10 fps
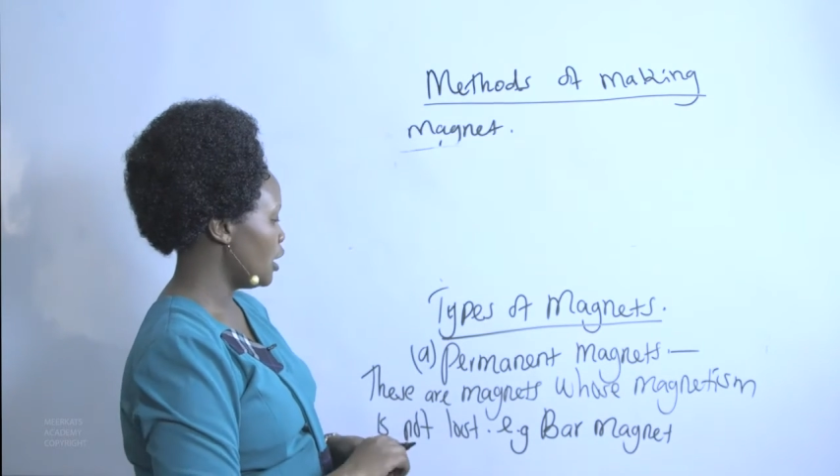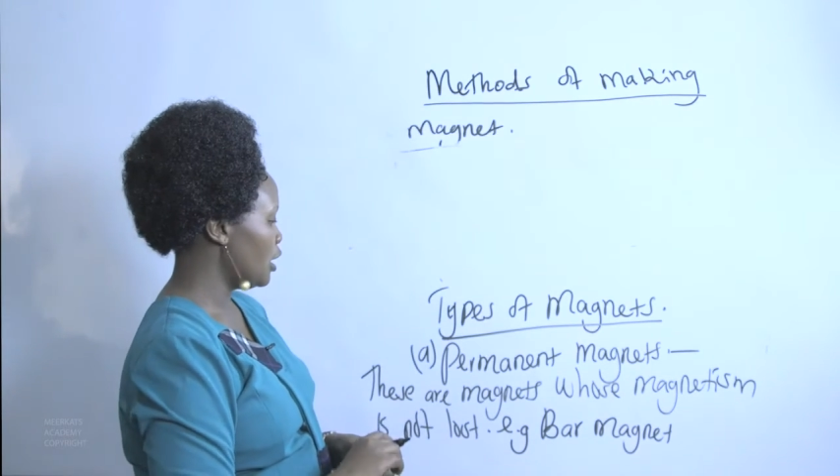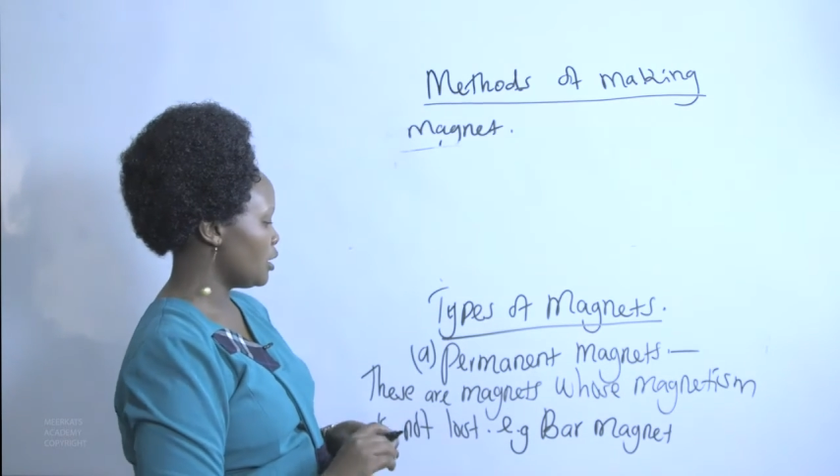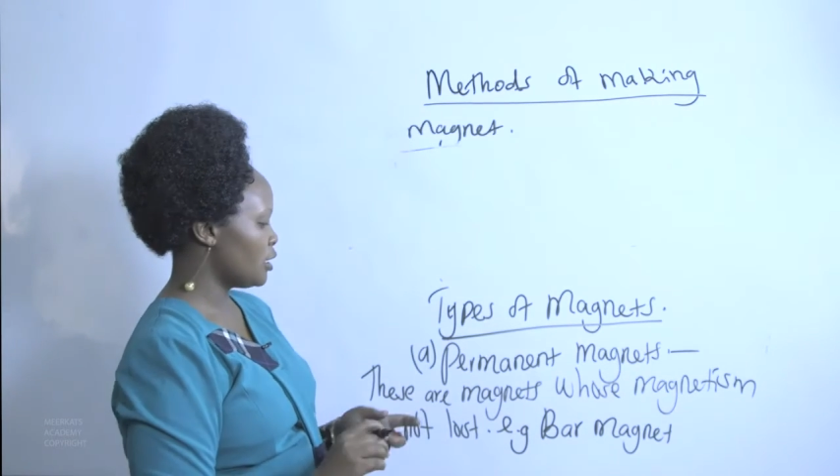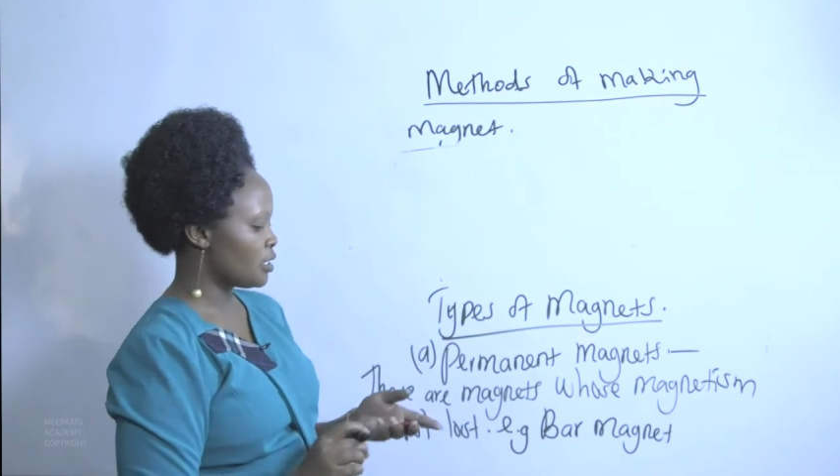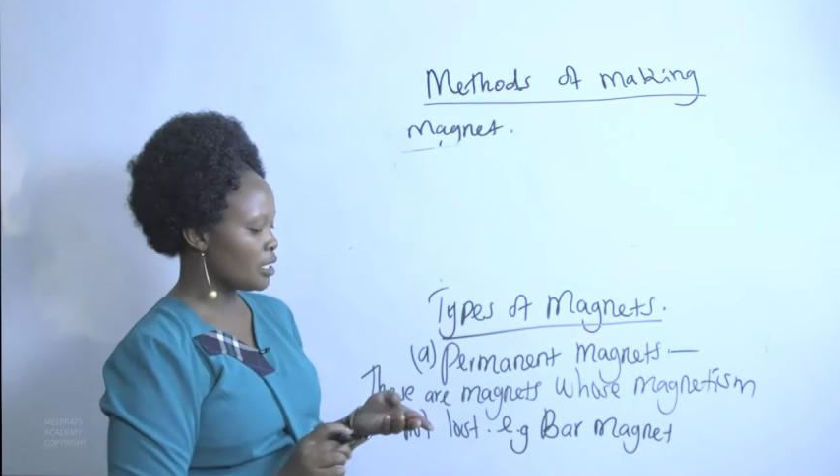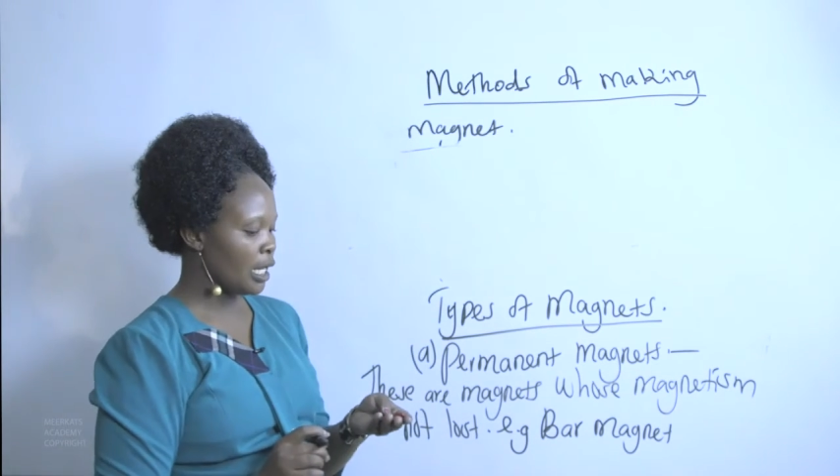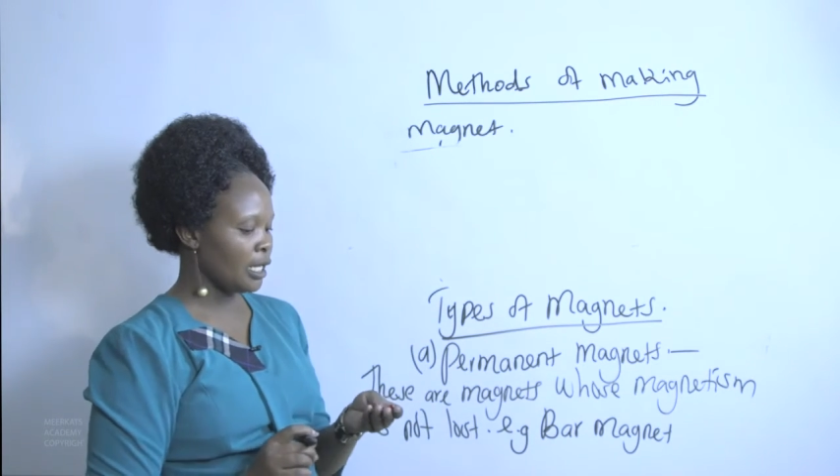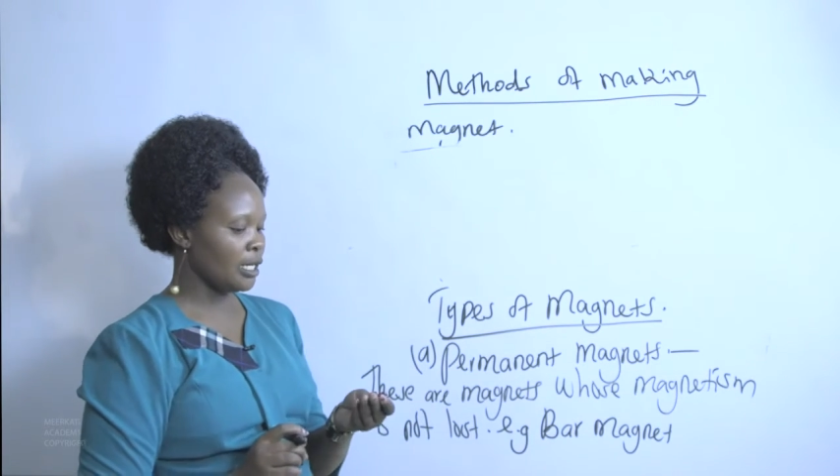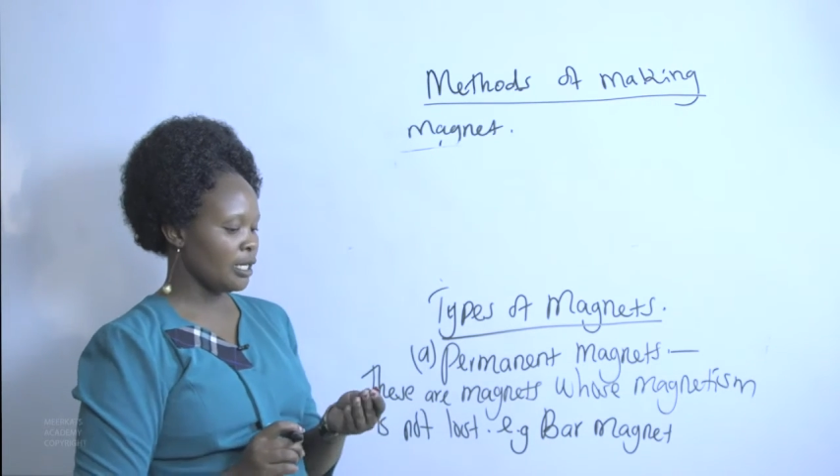It is
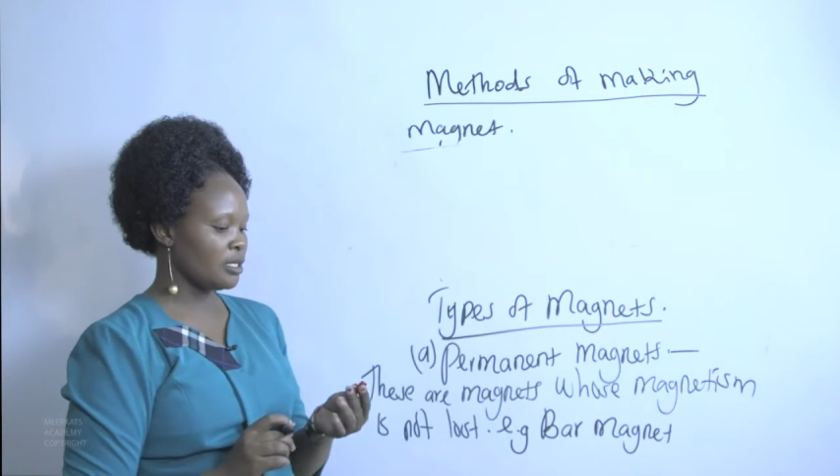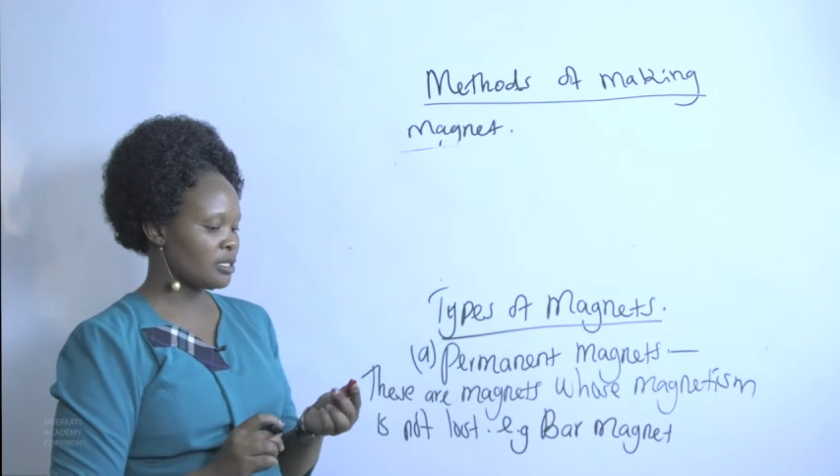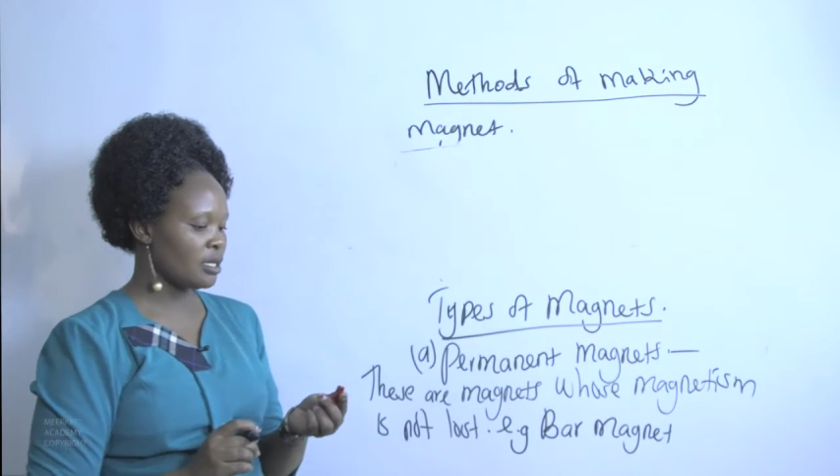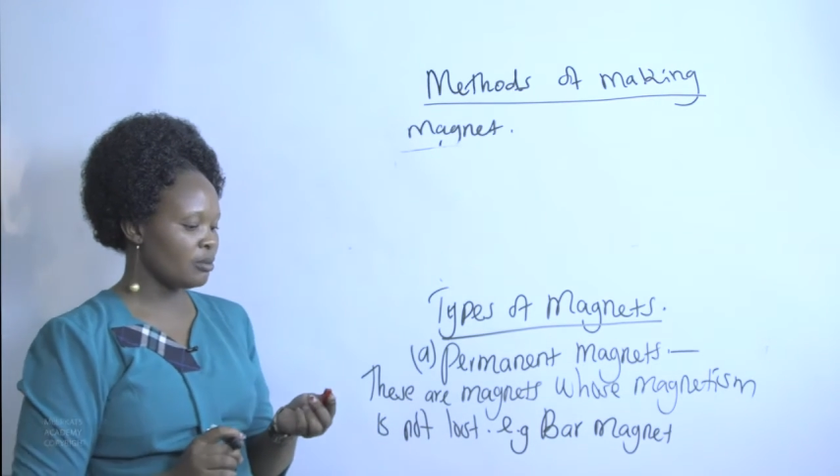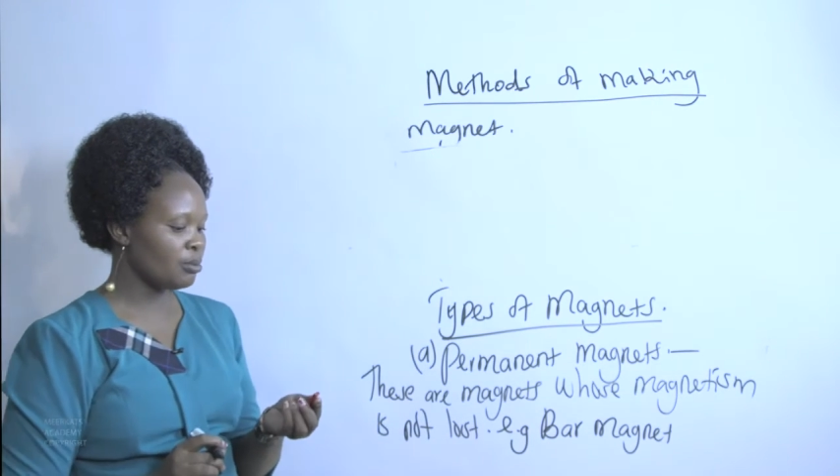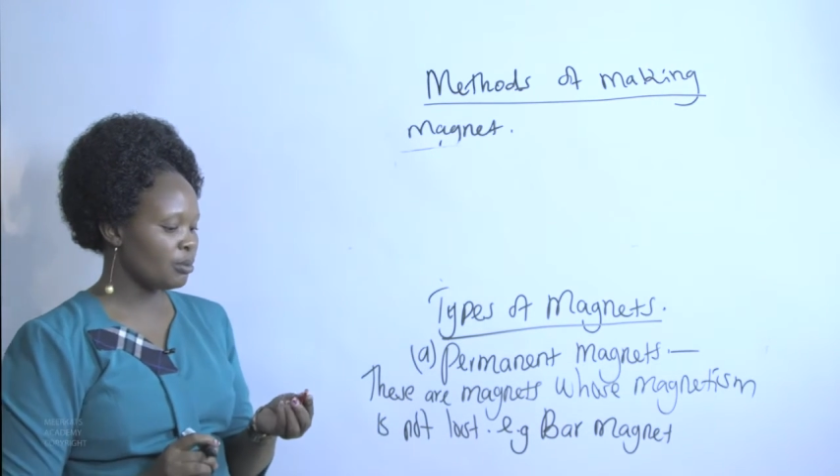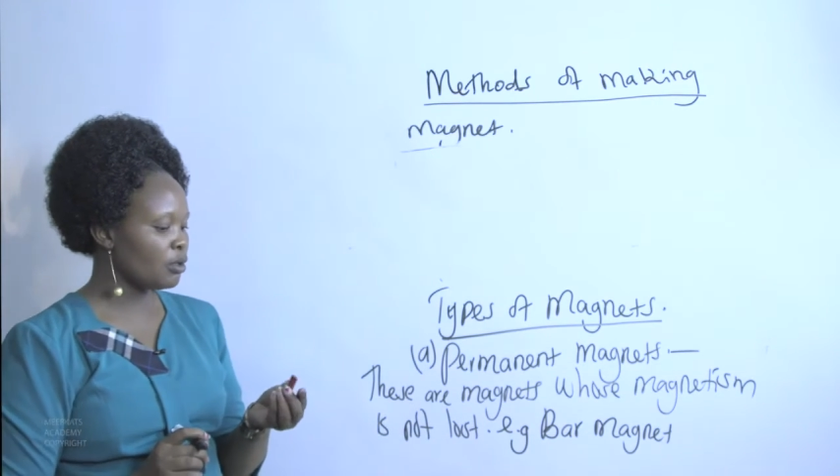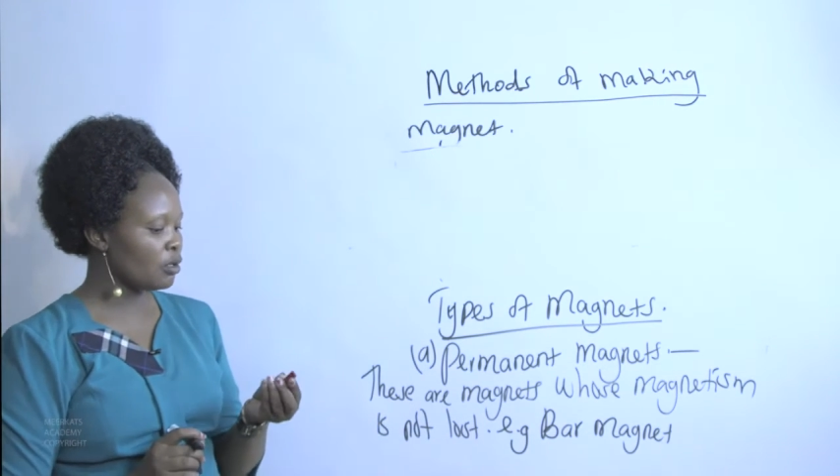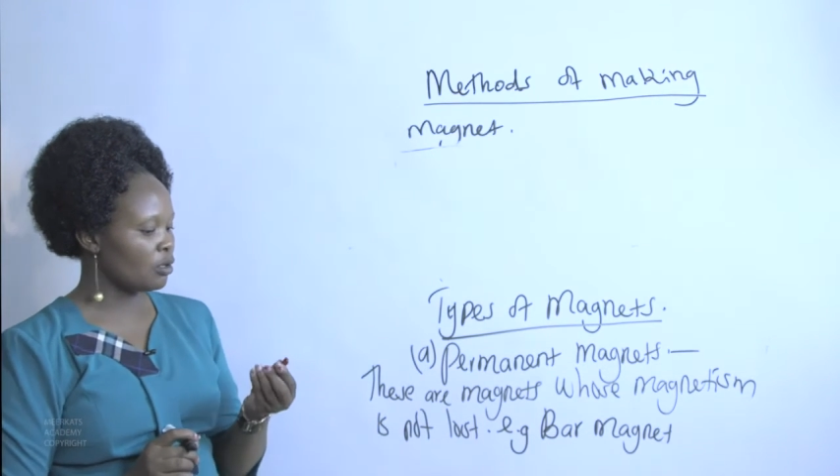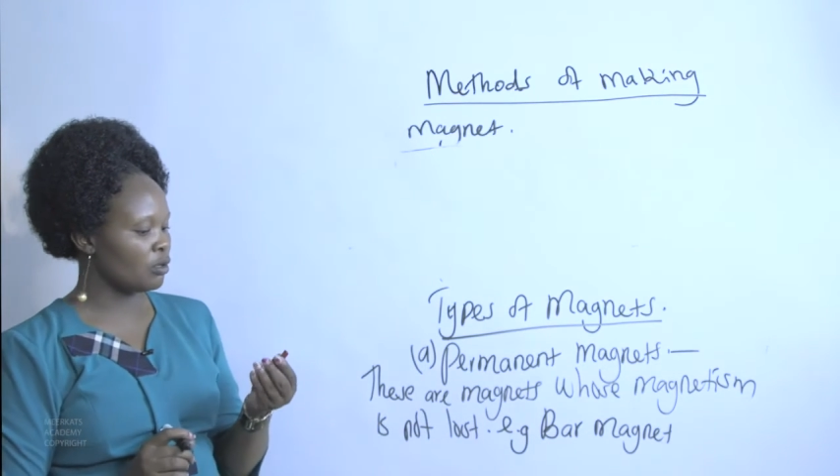an
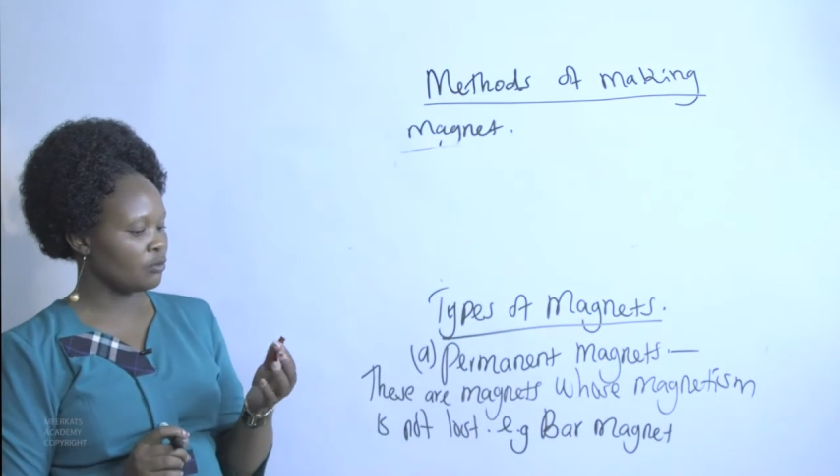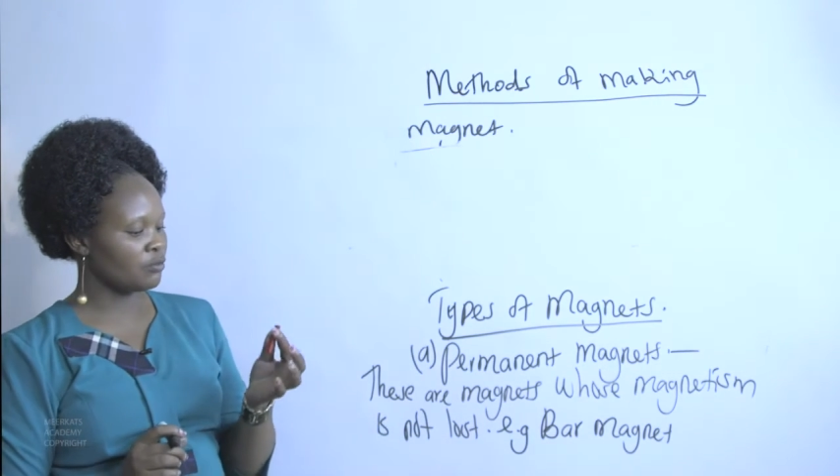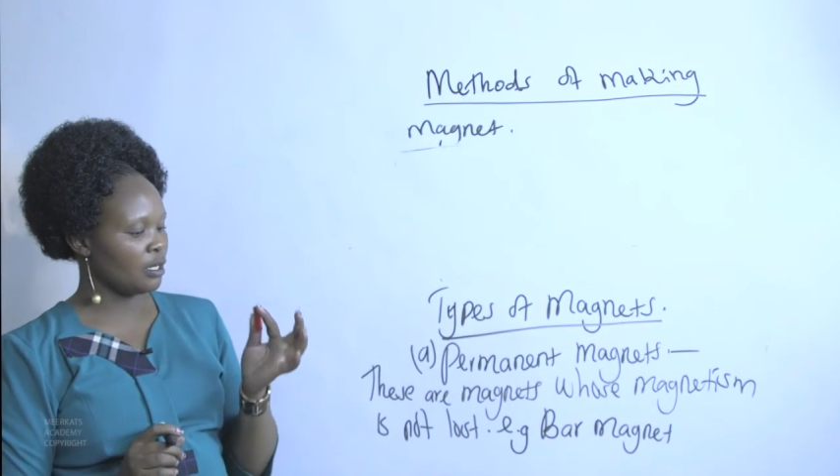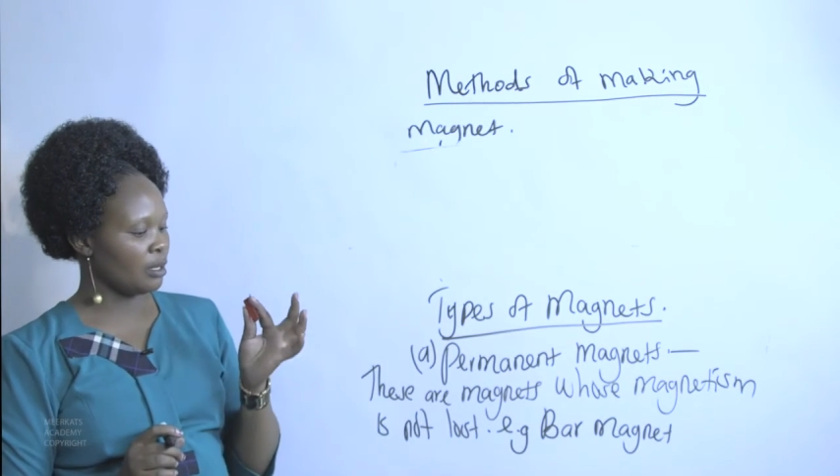example of